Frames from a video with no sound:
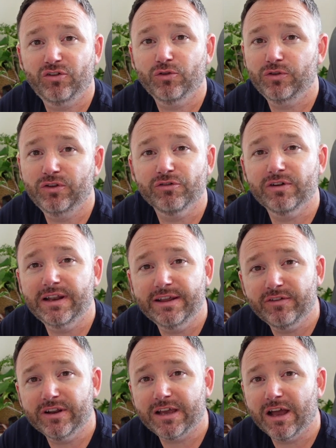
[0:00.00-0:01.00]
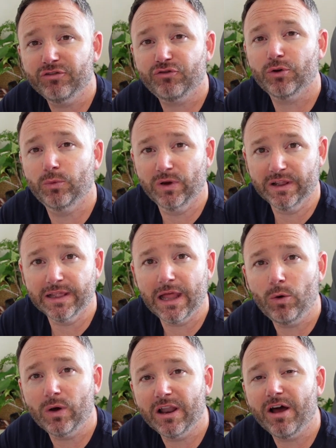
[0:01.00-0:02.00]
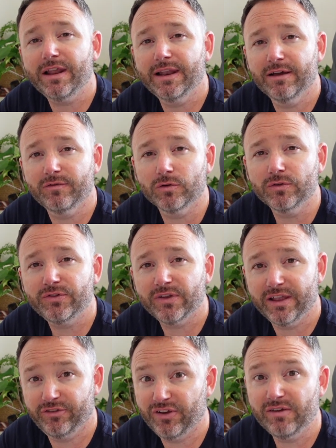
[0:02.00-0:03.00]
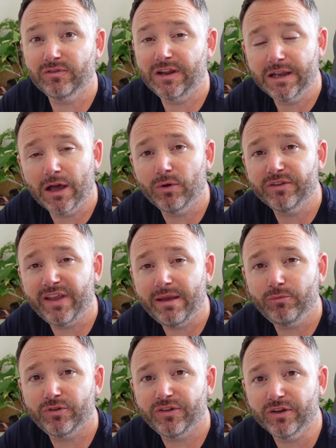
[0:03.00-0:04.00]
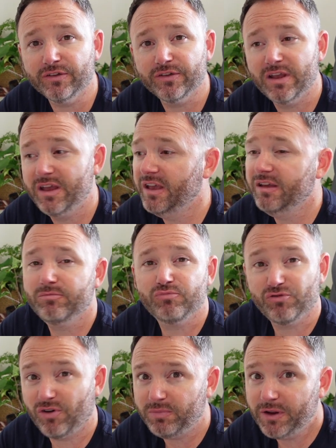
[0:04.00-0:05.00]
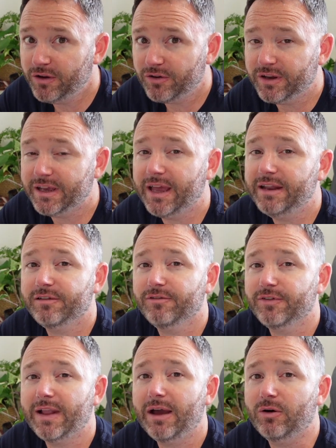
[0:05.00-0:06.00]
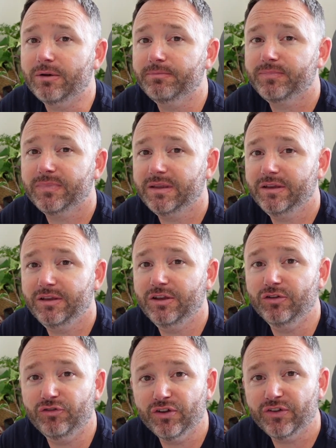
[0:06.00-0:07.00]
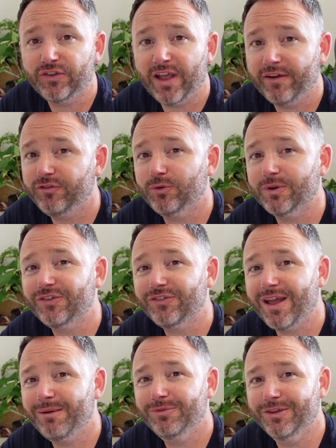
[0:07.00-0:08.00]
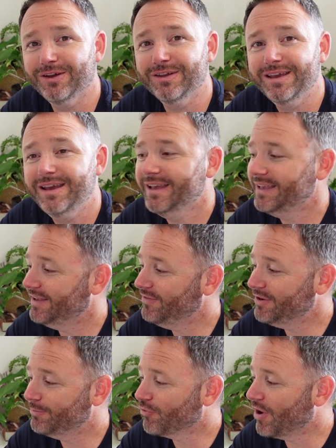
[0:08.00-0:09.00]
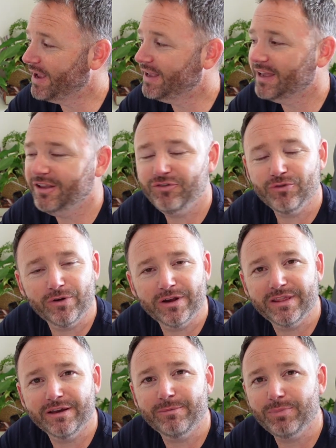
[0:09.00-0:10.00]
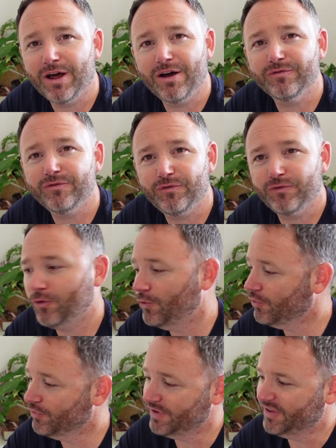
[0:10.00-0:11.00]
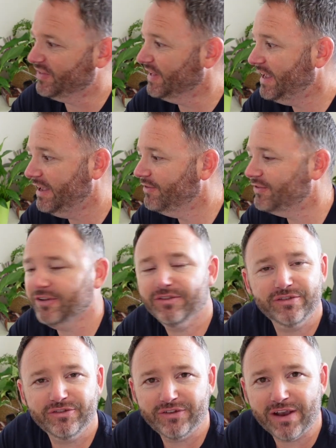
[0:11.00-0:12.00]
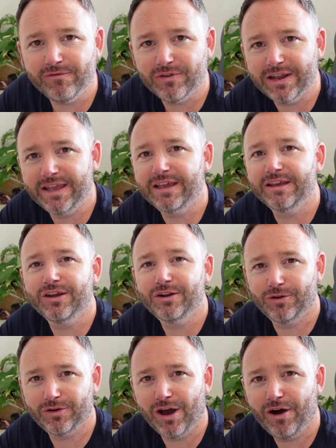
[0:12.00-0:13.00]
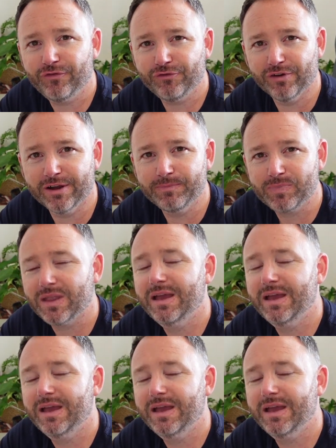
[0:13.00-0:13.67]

you live in a country with lower light levels and generally lower temperatures, probably not going to get it to flower. You just have to accept that, give it a break, enjoy the plant for its leaves and generally look after it.